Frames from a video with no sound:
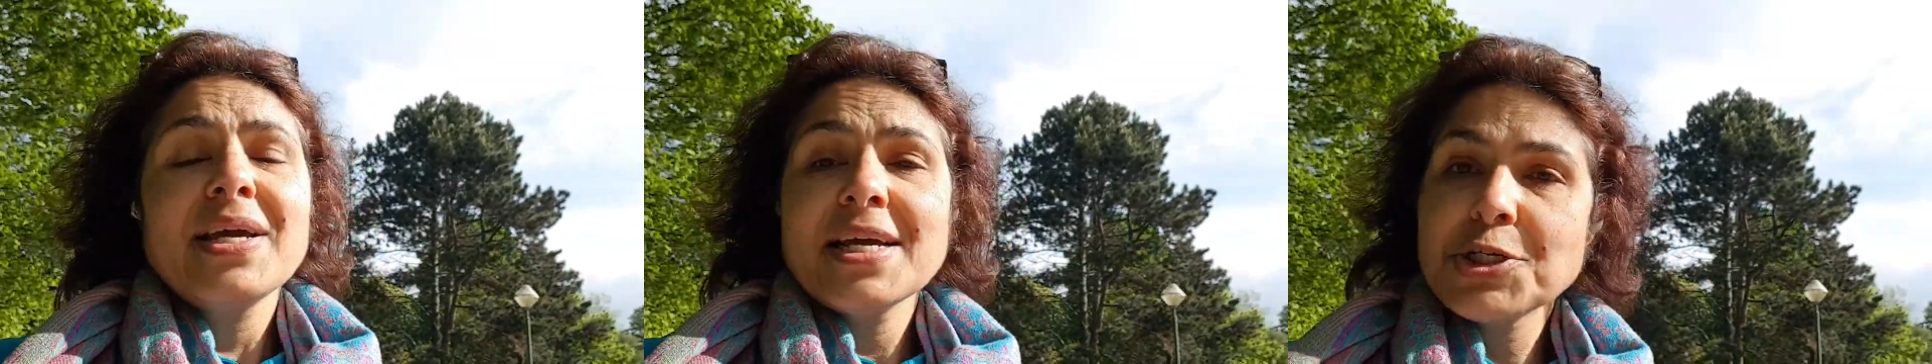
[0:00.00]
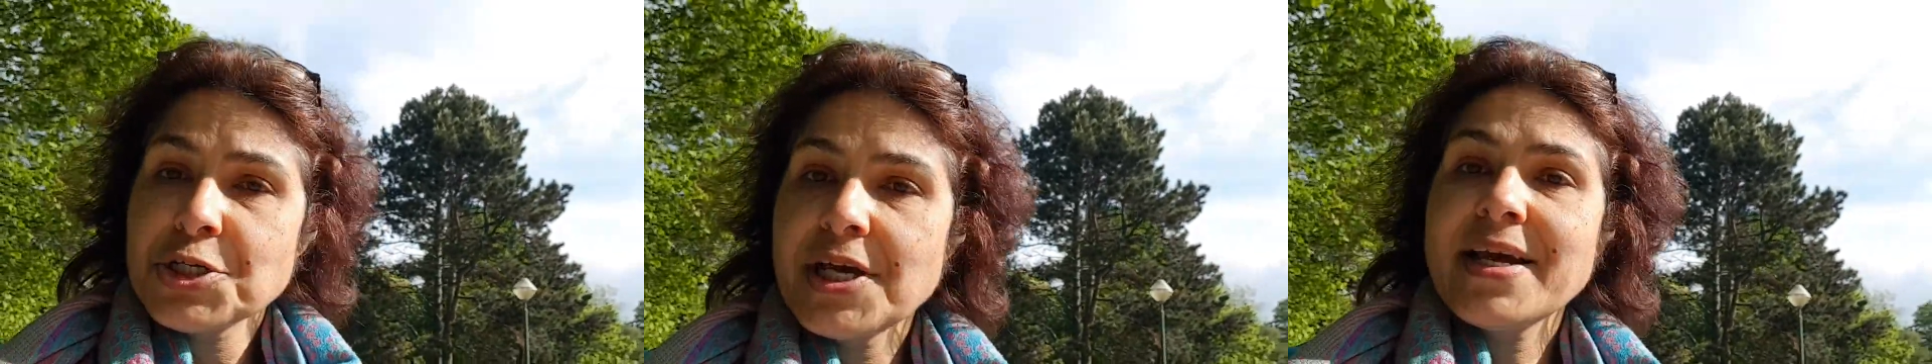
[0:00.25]

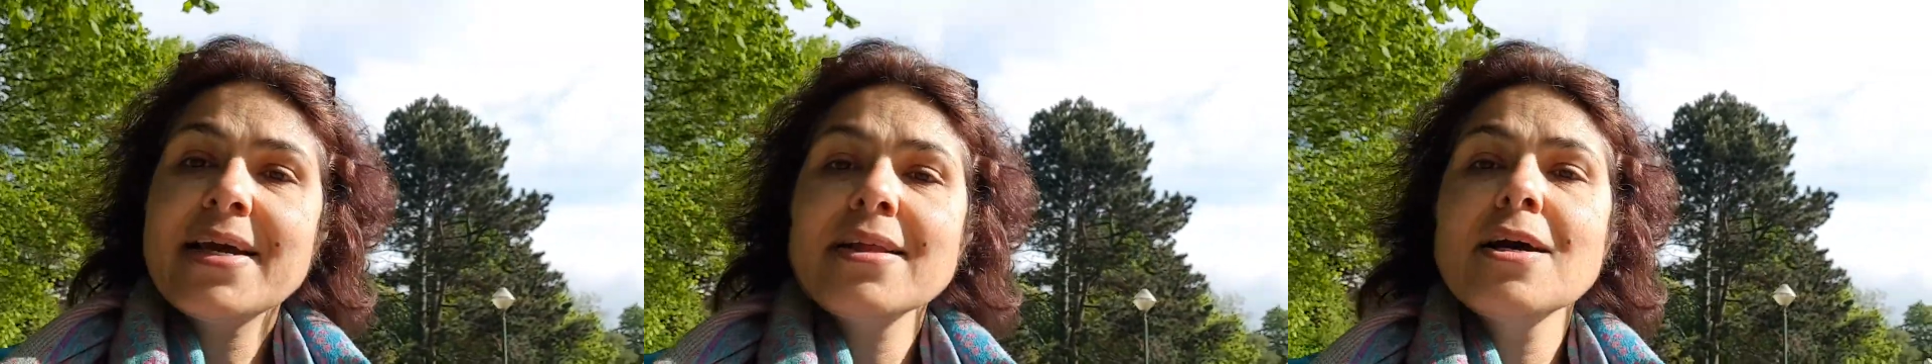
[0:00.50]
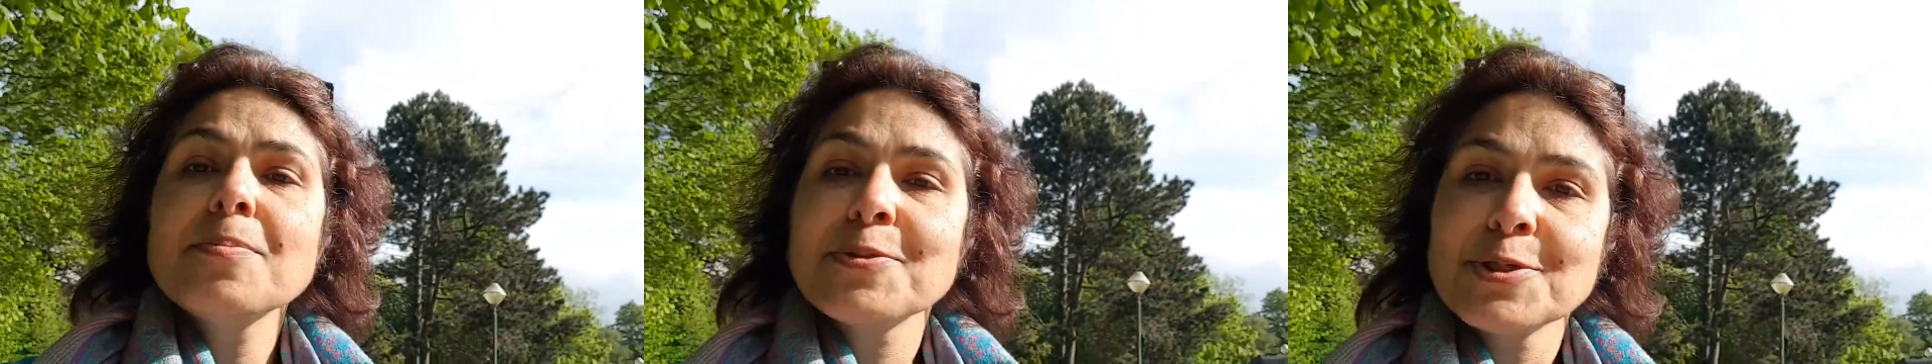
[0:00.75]
get shaken
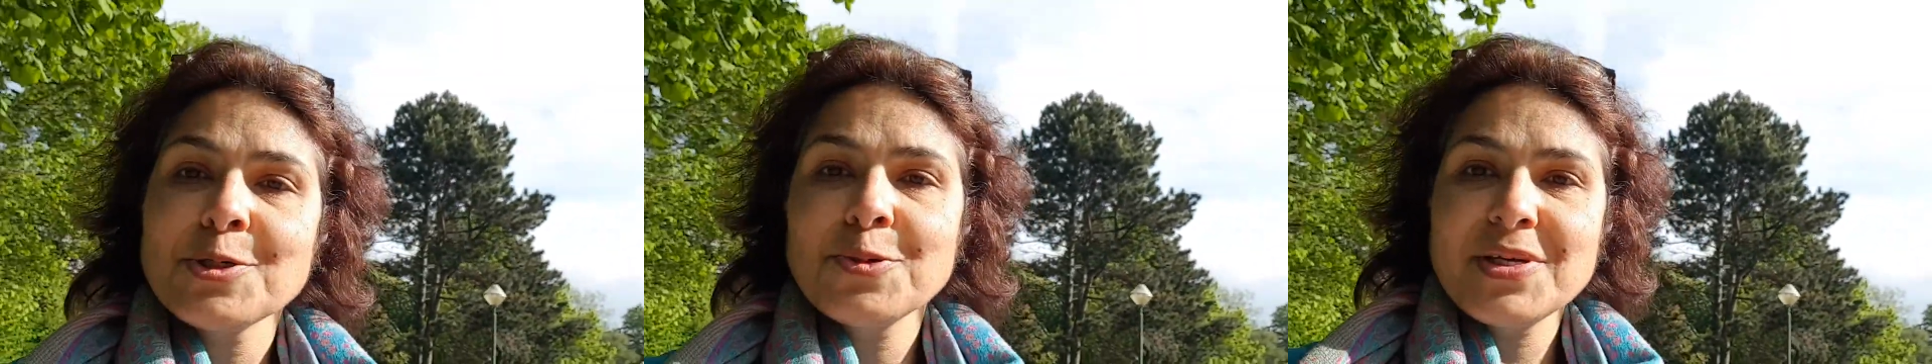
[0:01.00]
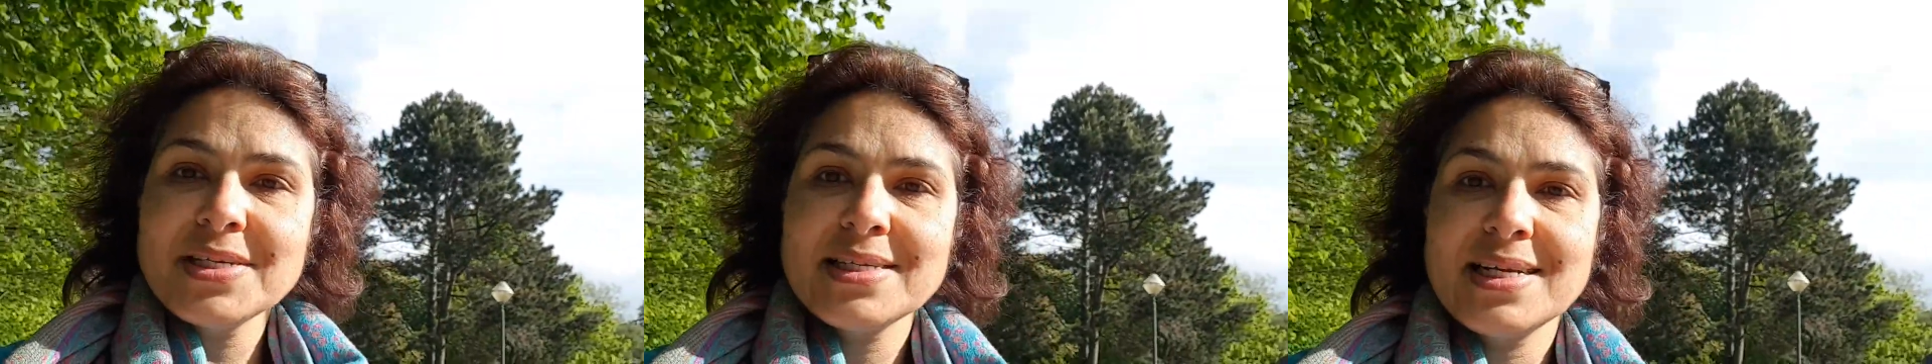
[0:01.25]
up so
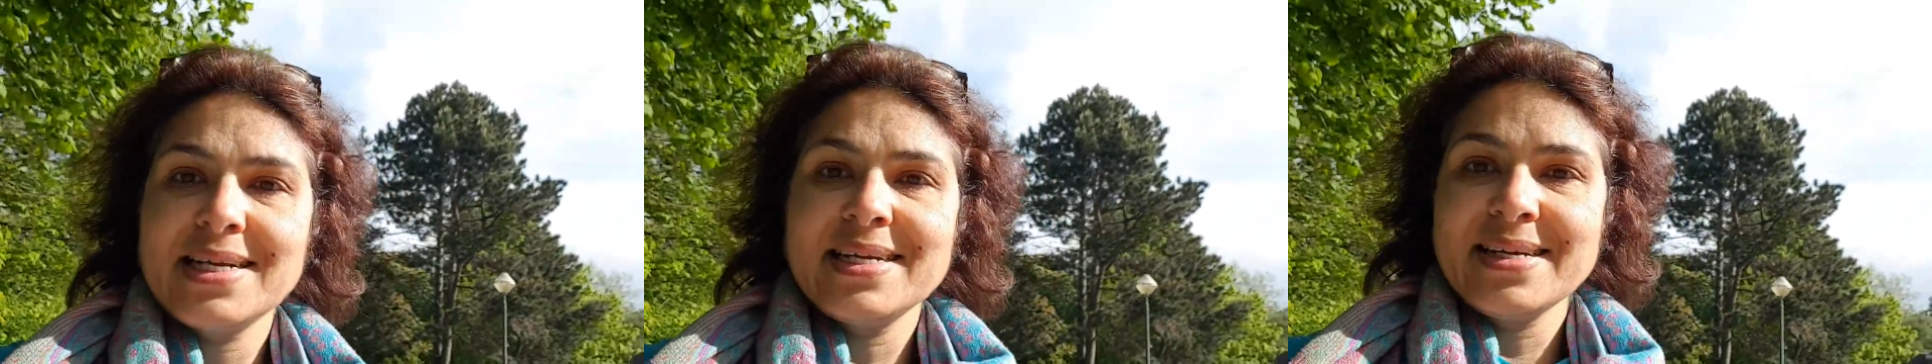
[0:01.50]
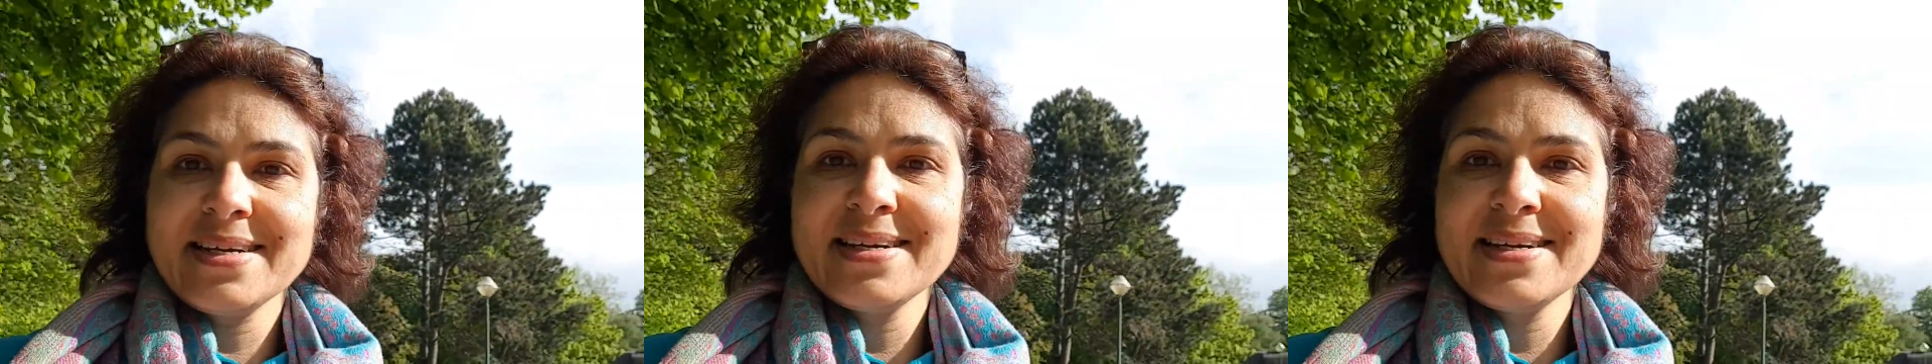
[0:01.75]
easily.